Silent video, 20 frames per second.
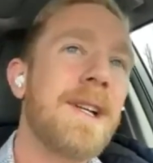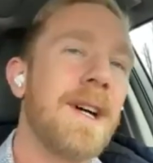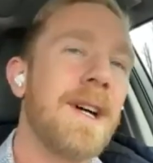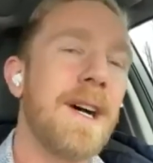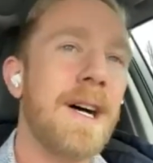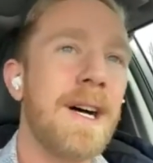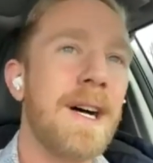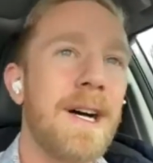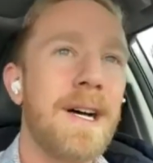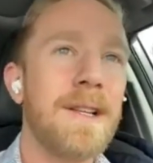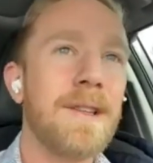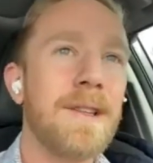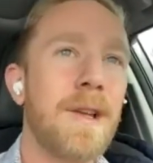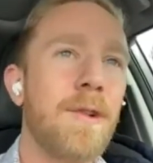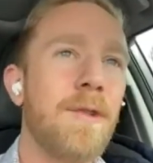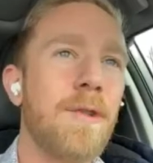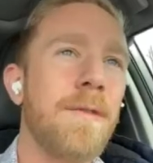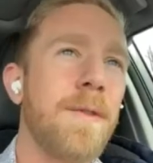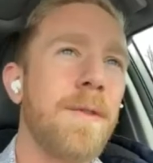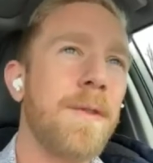
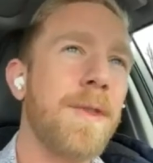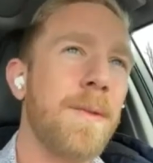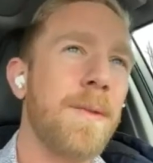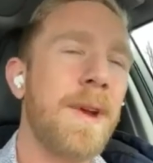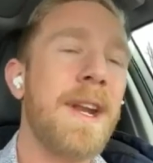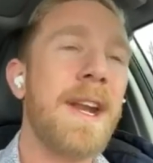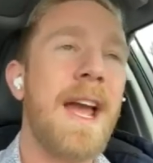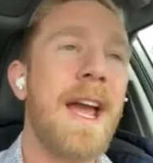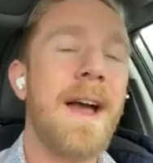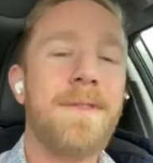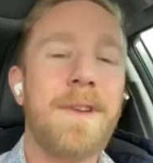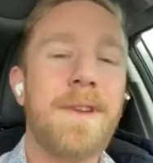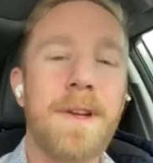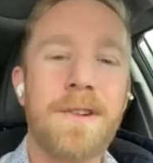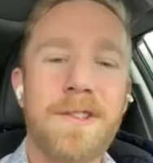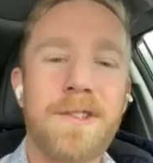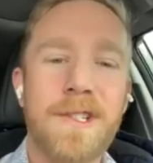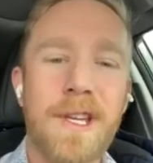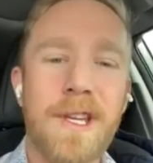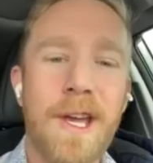over 3.5
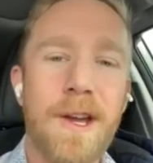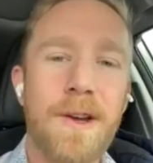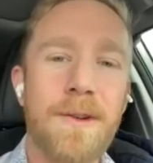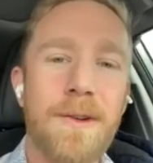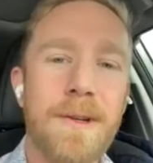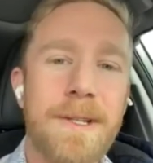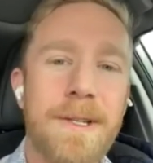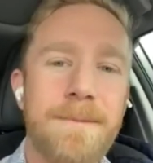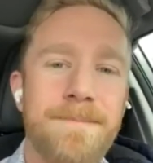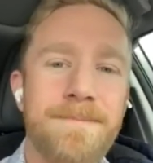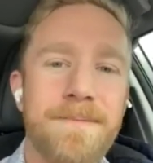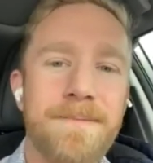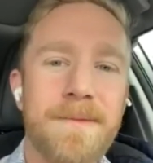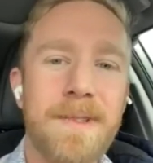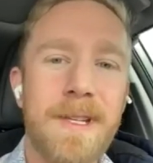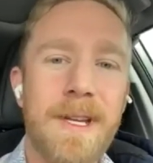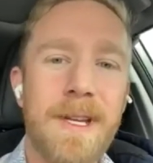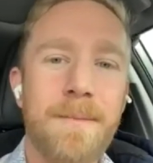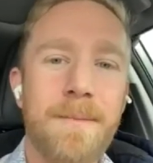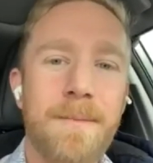years ago, and
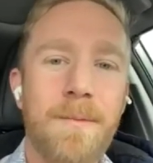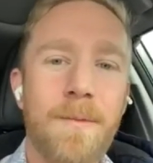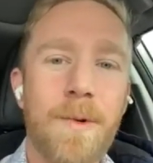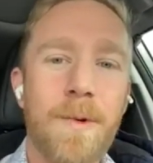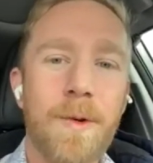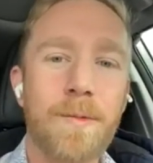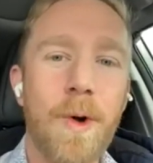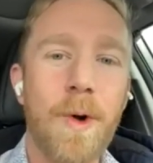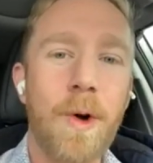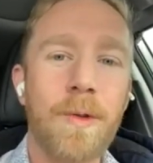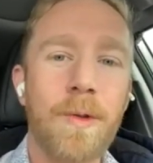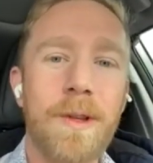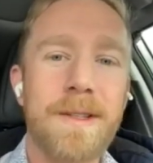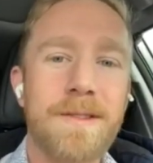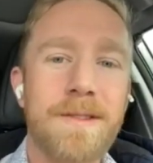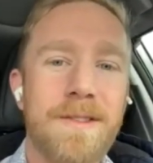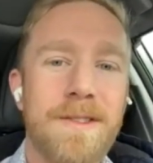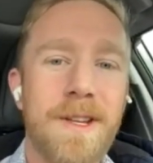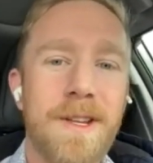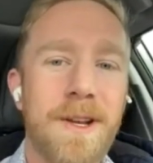we're
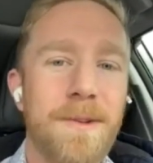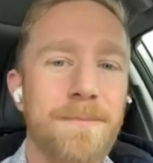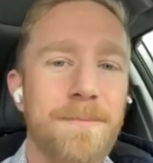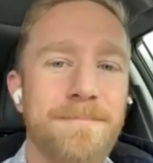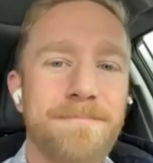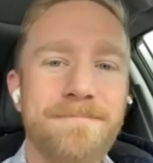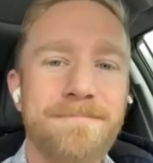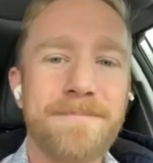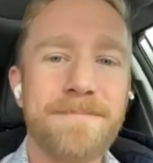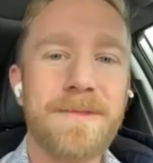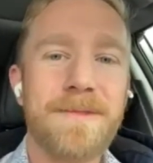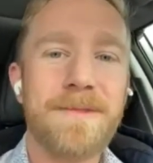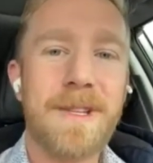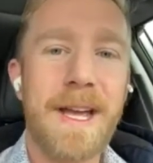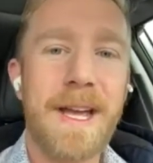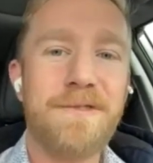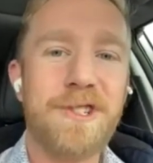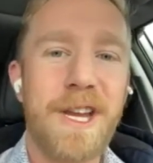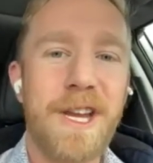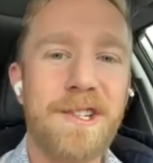rolling. So
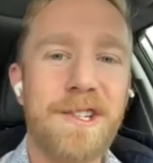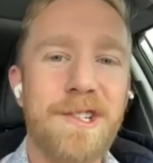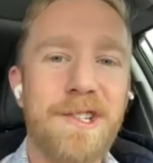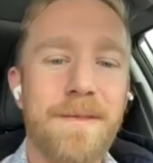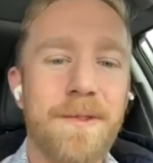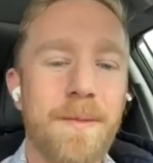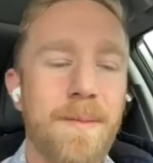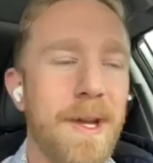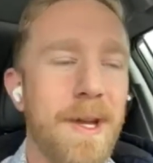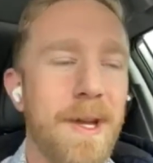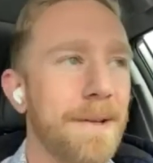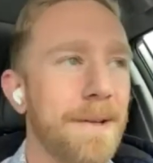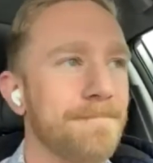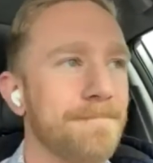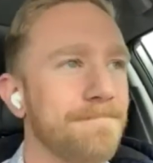life-changing for me.